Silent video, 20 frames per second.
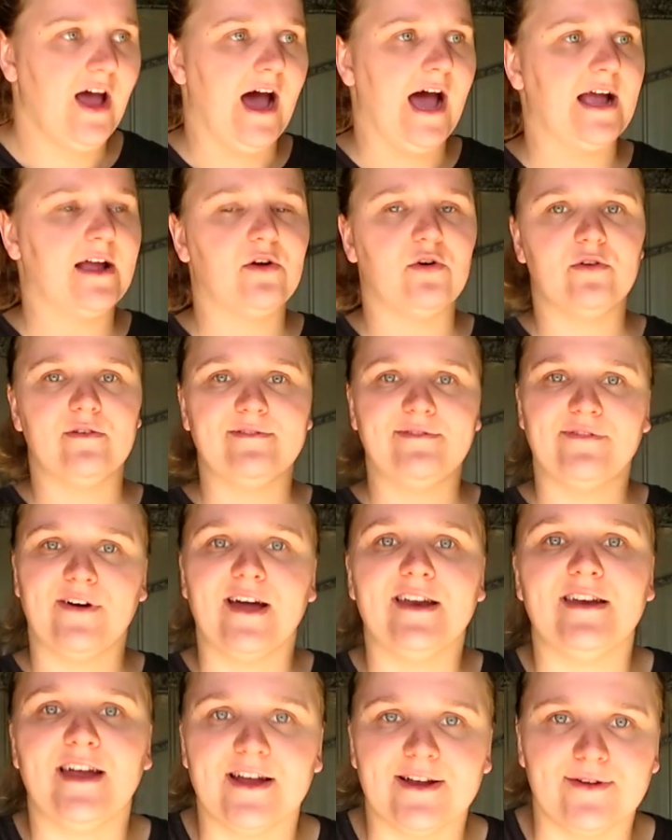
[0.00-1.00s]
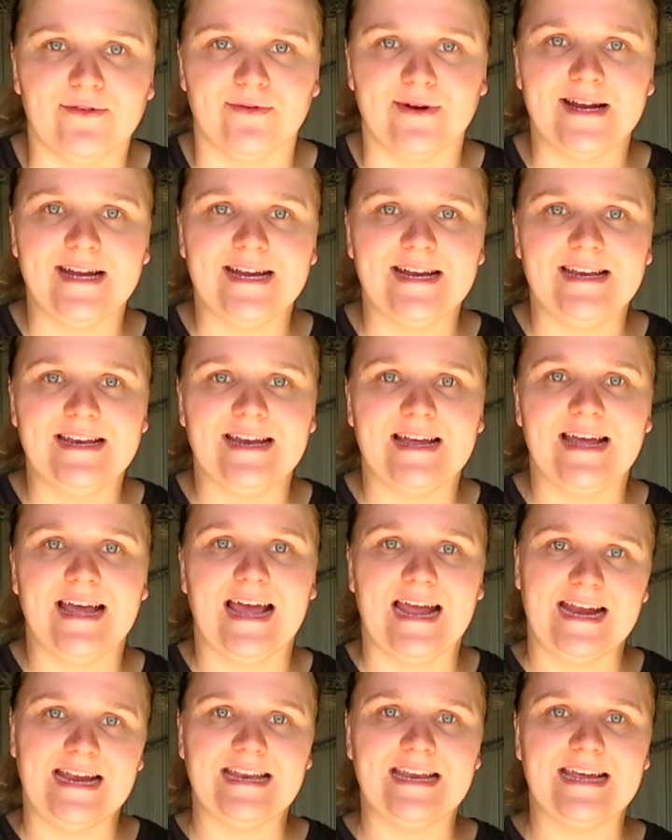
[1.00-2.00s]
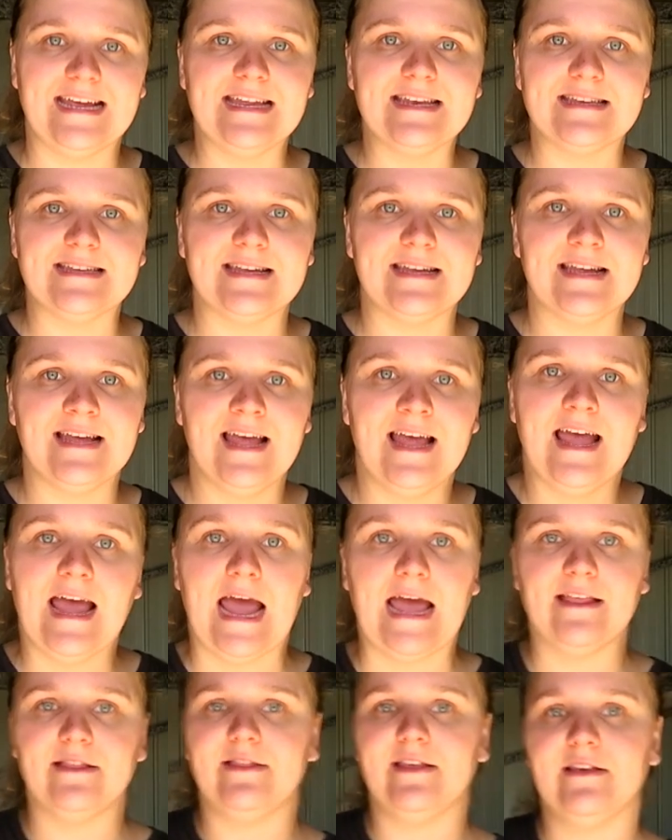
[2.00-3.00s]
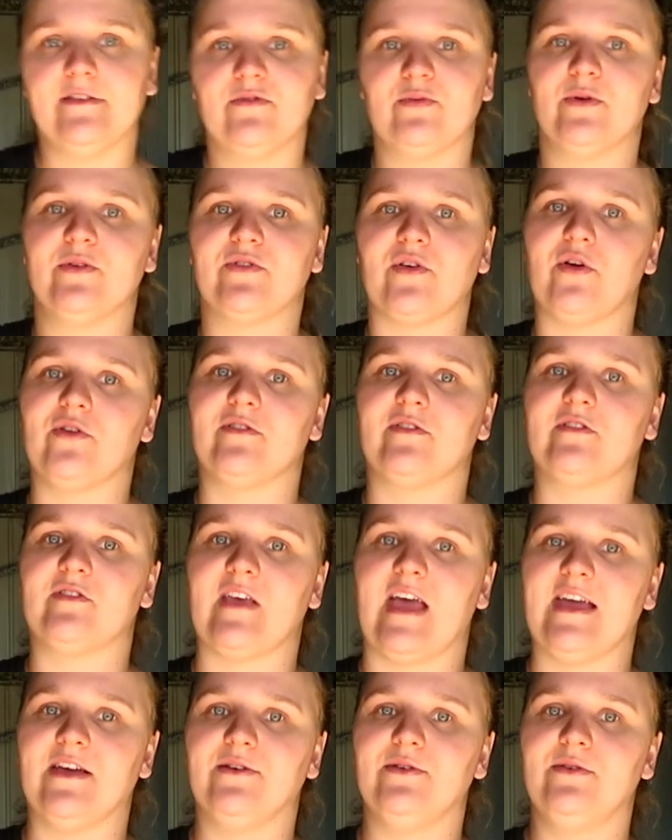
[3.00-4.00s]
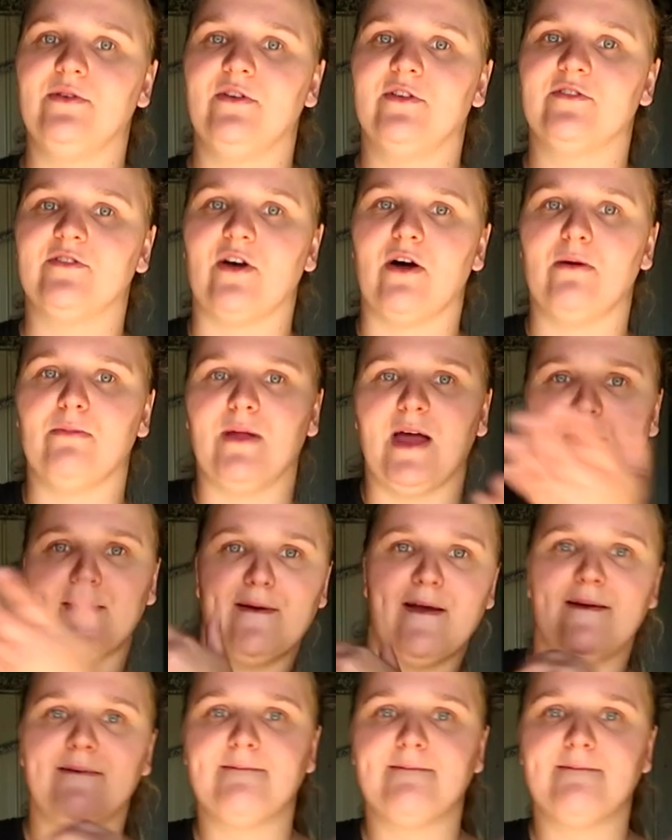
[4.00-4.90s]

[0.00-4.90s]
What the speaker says: I couldn't find a green hay net and this was on sale. So I'm like,